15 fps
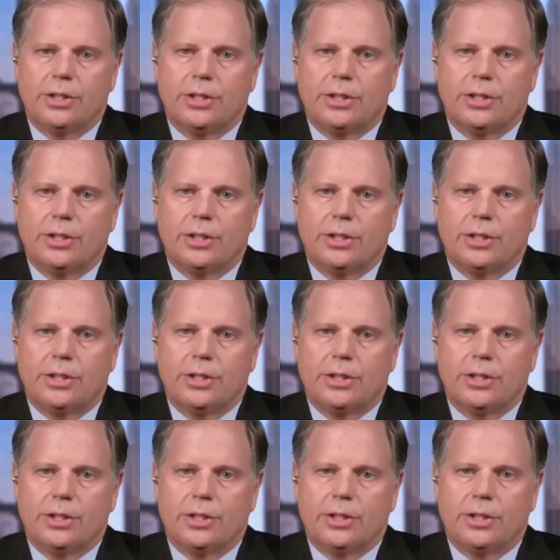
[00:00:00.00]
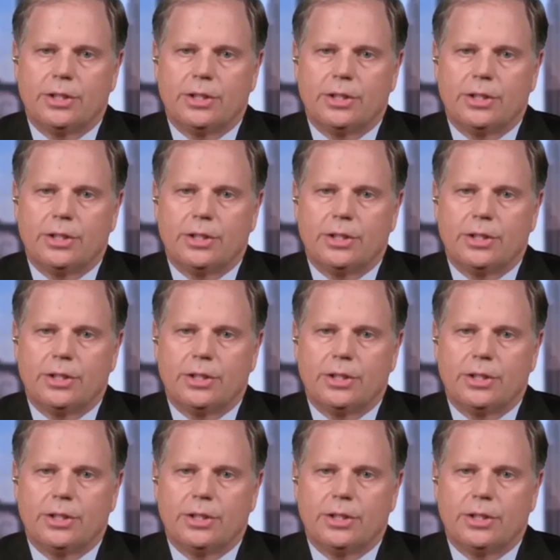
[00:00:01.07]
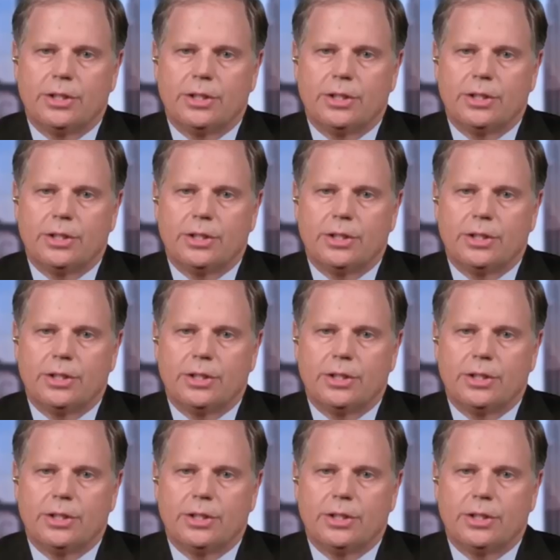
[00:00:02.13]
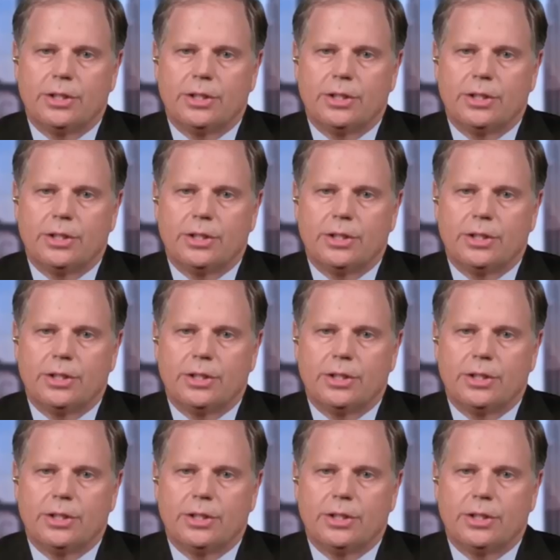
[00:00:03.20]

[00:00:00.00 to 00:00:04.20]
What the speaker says: (no lip movement)